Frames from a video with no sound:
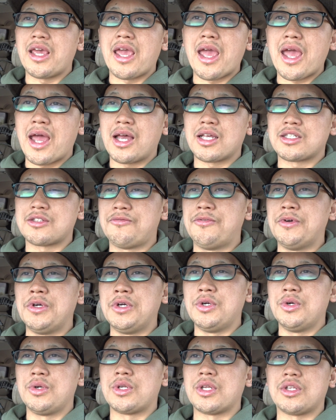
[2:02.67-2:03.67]
gas,
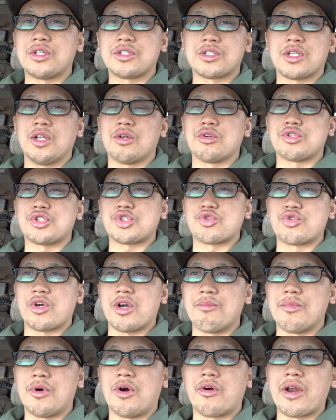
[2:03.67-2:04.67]
food, and there's a little
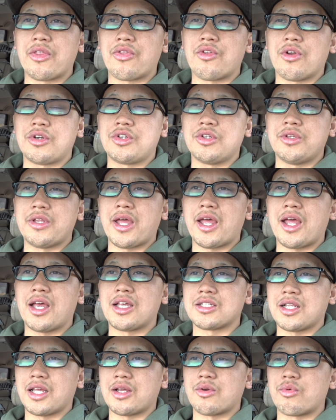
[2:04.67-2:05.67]
strip mall right there too that
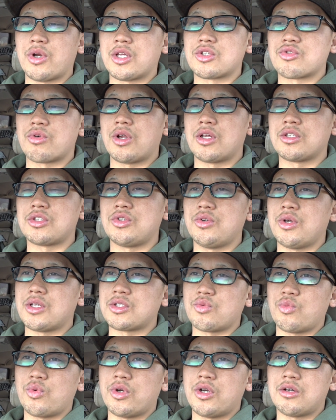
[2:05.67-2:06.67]
has like restaurant too
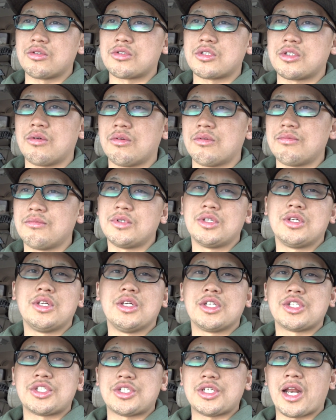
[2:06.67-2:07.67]
as well. So
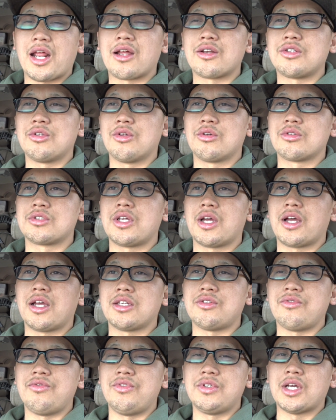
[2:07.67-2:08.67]
shout out to those
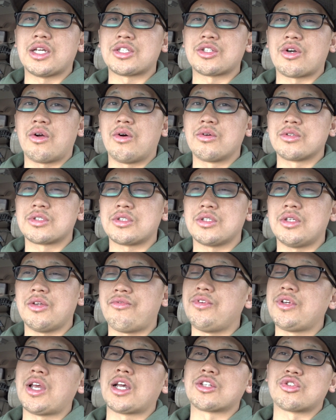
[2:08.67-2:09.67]
guys. If you guys are always,
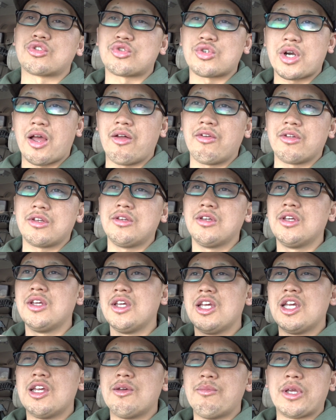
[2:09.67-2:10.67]
if you guys are traveling,
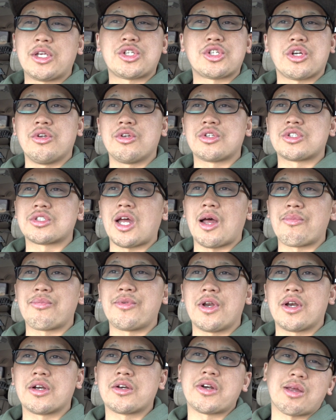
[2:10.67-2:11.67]
make sure you stop
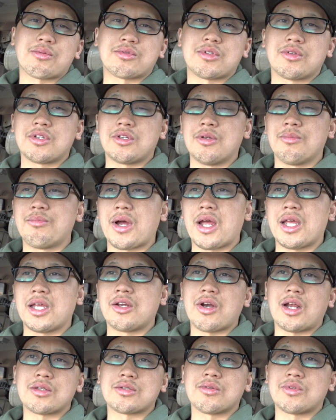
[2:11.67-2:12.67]
there, grab something to buy,
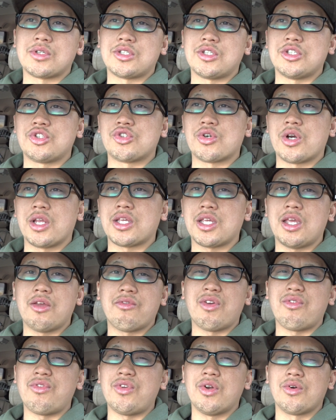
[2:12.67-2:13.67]
grab something to drink,
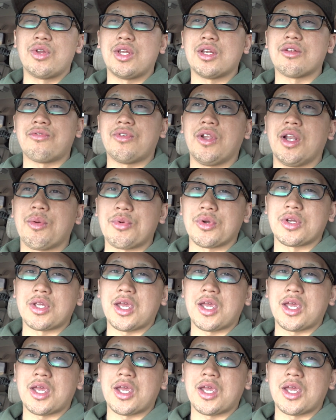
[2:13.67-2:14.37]
even if you don't need to fill up your